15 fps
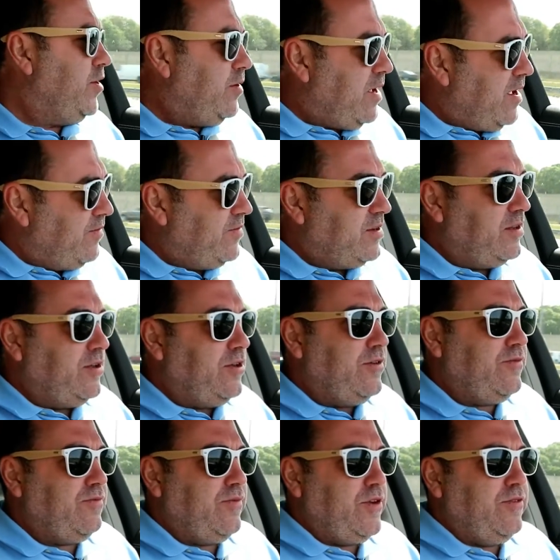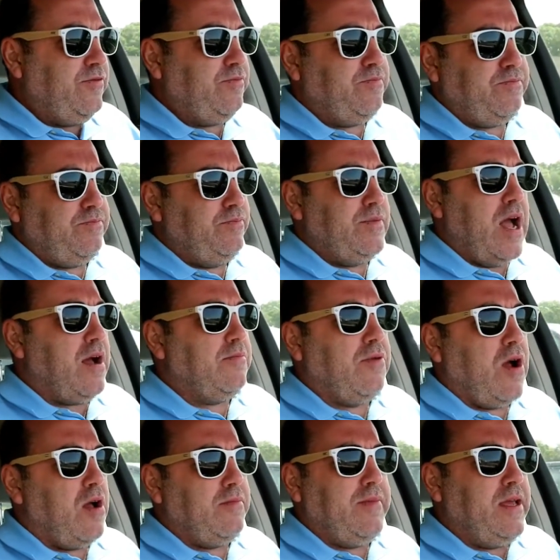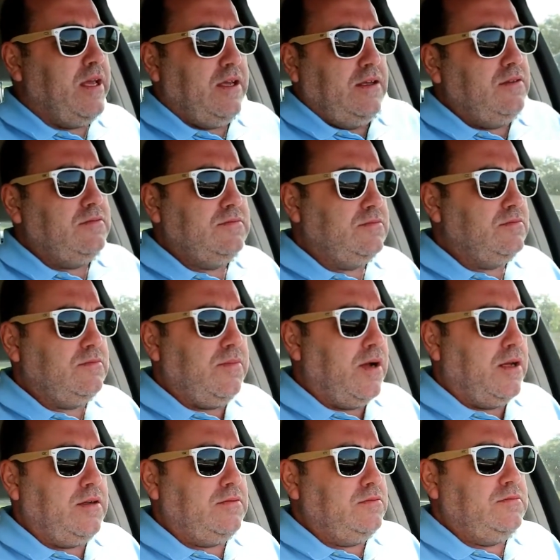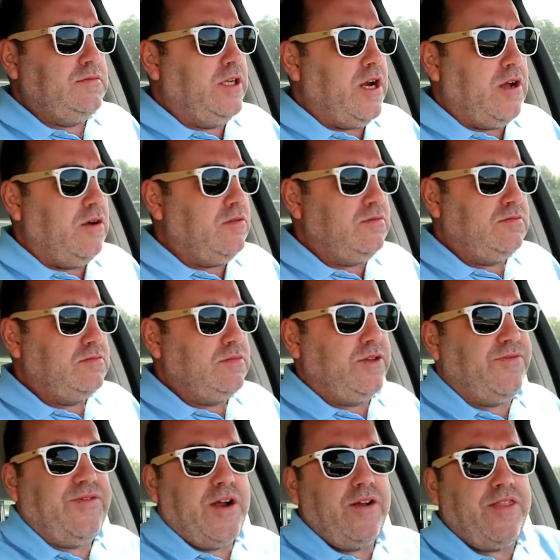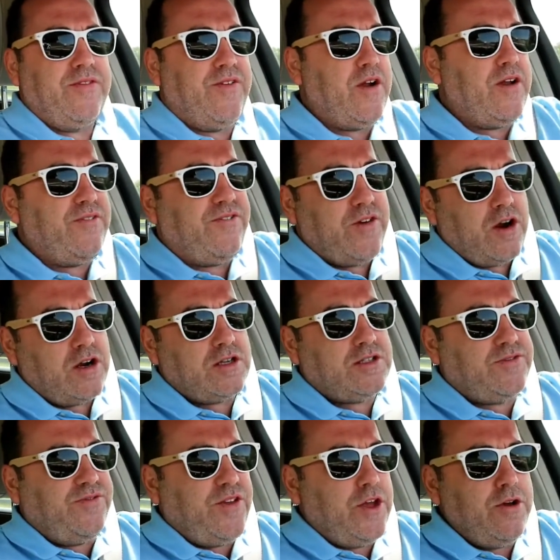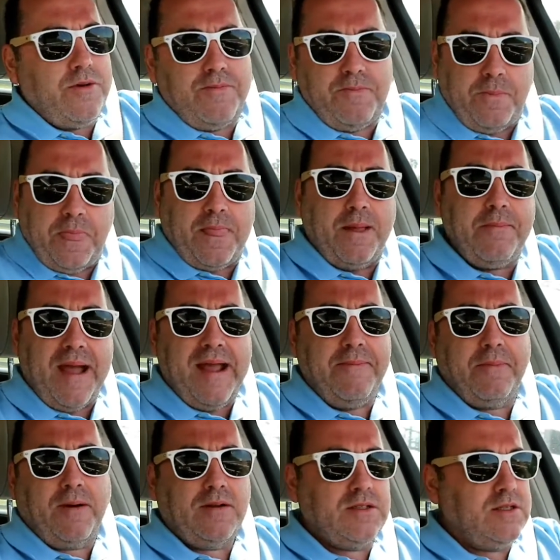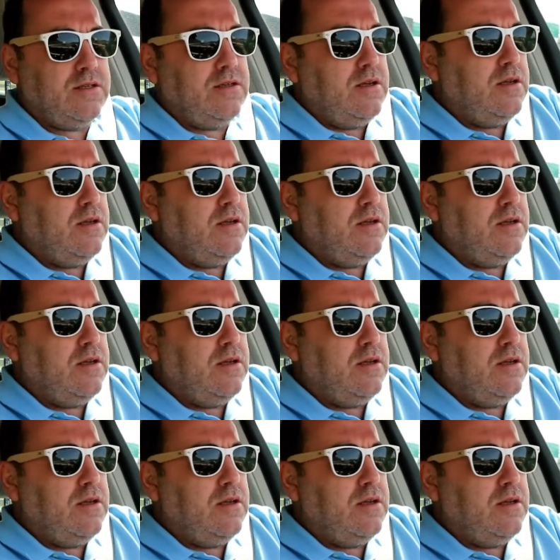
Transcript: You haven't you have you've not brought me but, you know, the the very first few papers."